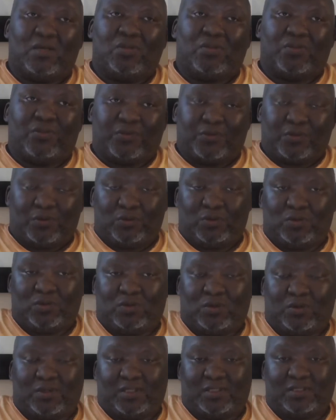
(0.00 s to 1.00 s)
through
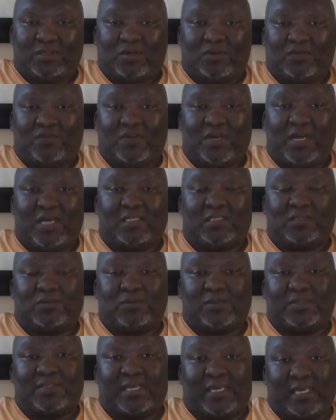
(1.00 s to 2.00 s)
tonic solfa, and it
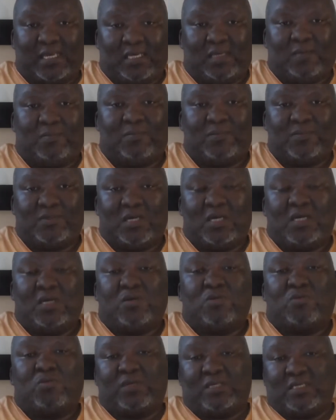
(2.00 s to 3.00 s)
was hymns
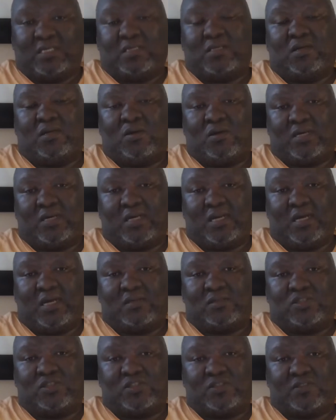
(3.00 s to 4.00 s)
written in local
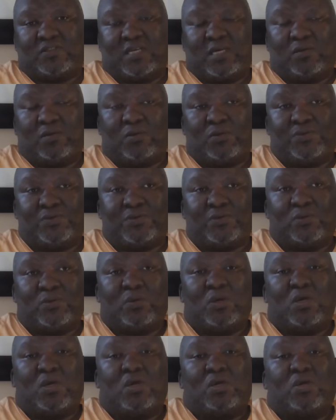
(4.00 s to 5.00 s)
languages and also